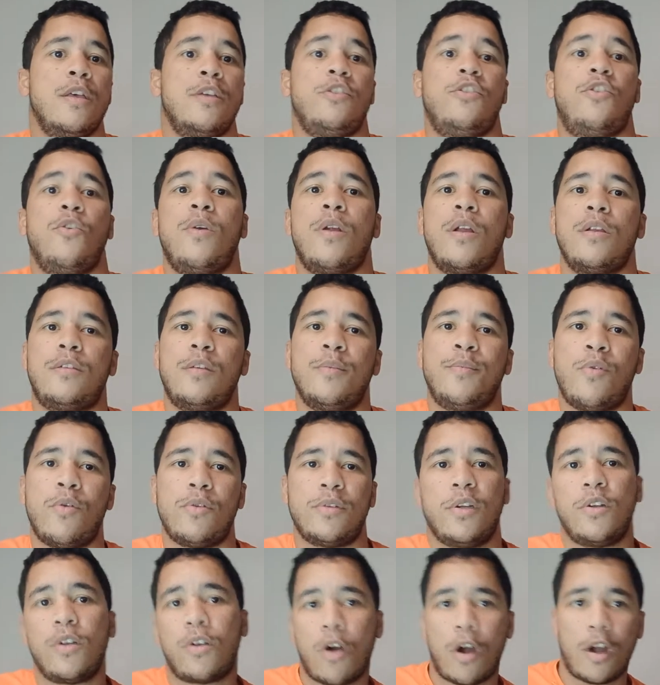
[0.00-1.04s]
Join our supporters
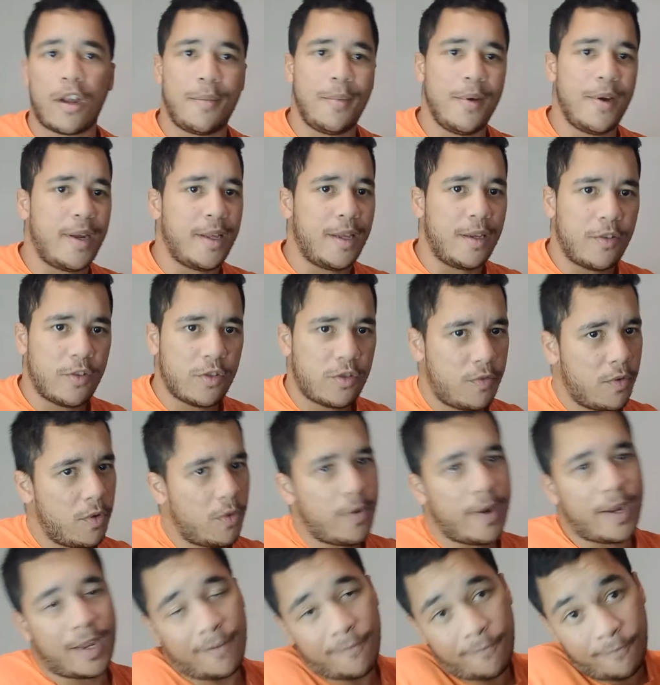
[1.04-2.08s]
in the card community. Just real
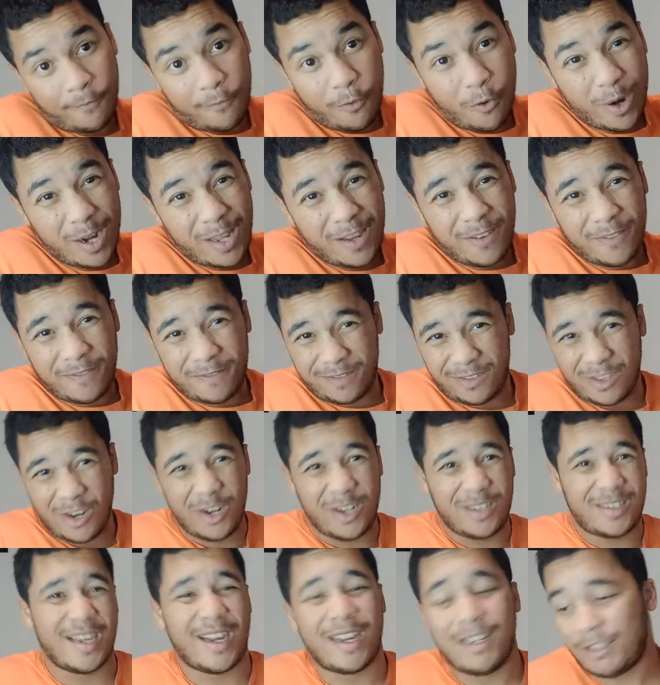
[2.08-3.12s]
quick. 30
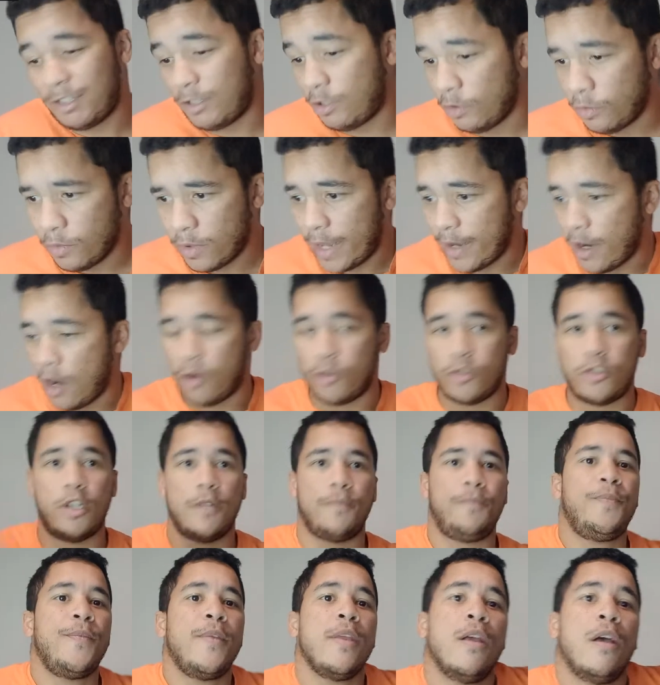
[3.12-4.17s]
seconds to, like, oh
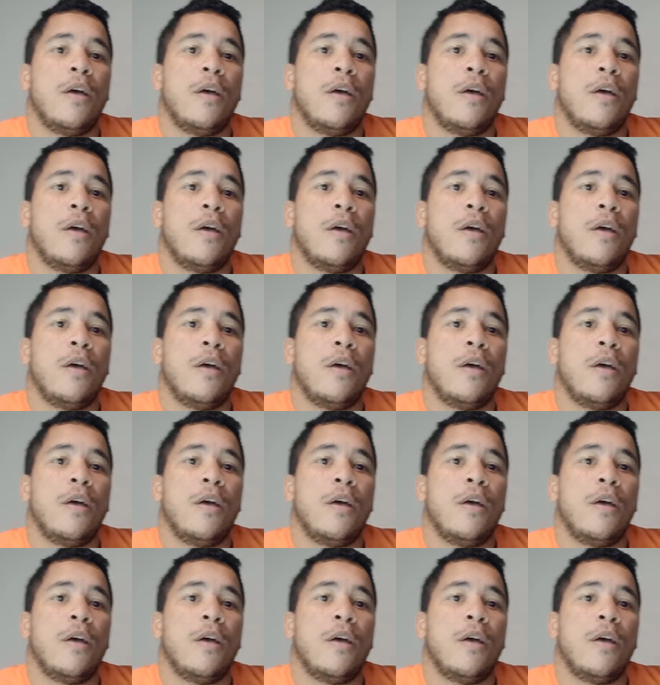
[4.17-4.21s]
shit.